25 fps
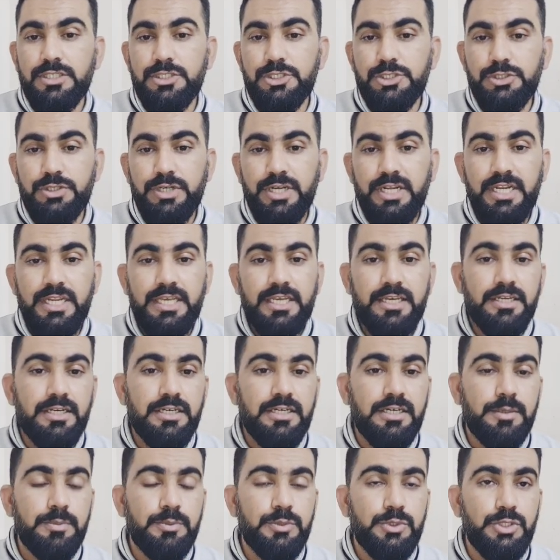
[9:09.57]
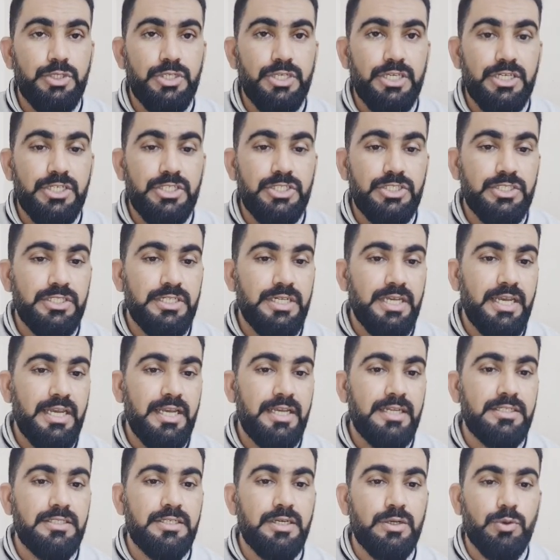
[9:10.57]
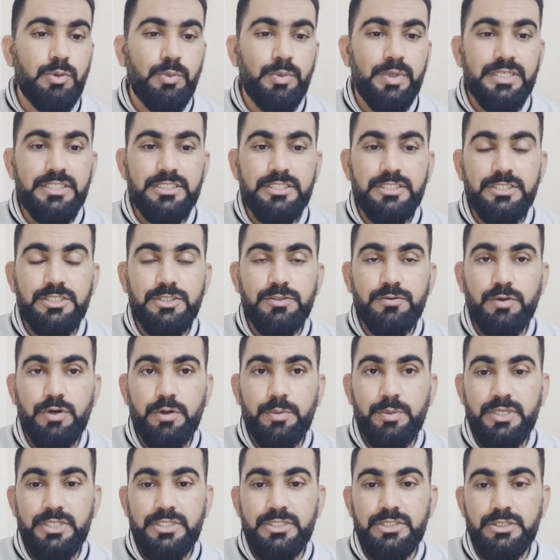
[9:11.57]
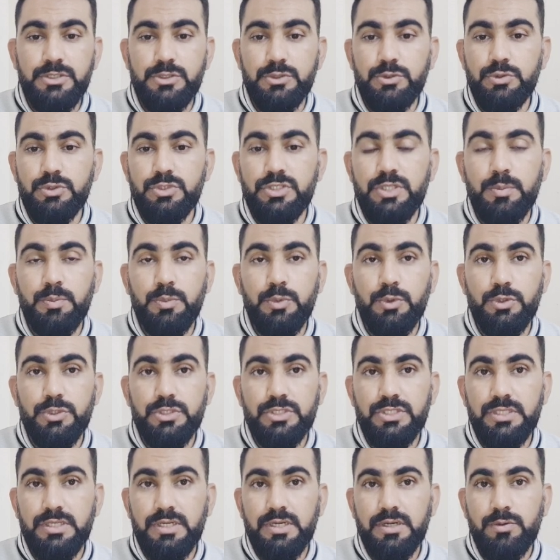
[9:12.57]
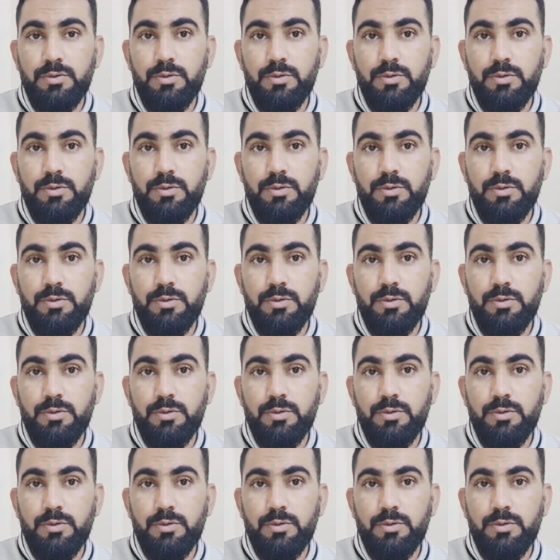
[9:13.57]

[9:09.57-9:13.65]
training, communication, and documented information to support the